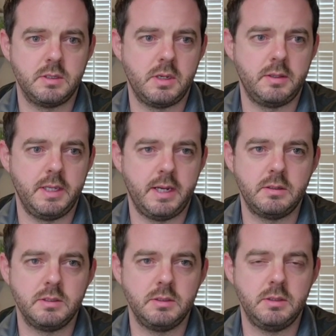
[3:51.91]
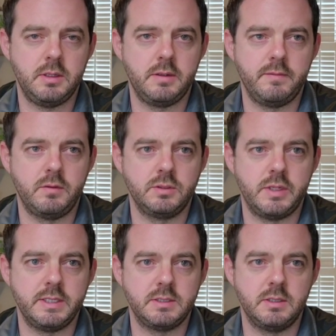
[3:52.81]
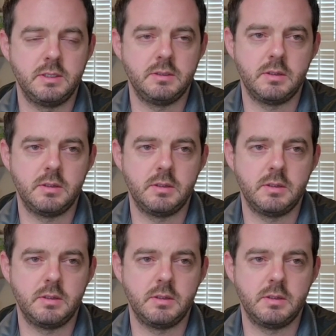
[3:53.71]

on the article, and if you're interested in it,